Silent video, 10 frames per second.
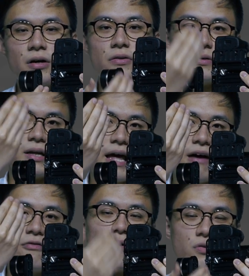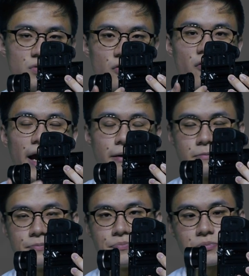to the left or to the right.
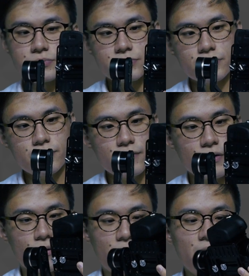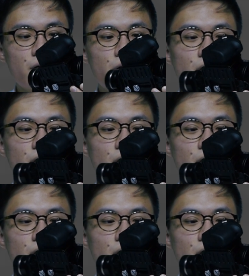Okay,